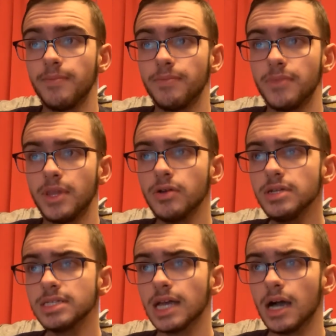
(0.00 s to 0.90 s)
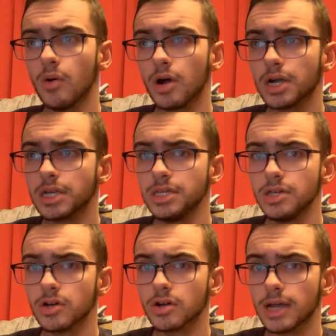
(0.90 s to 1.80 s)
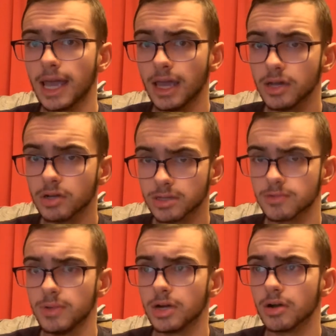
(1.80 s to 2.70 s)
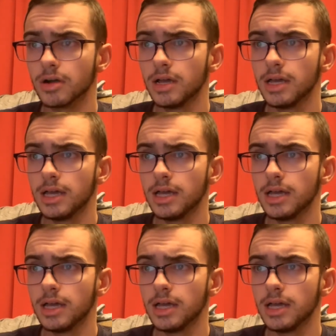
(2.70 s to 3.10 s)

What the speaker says: Notice how on here and on Twitter,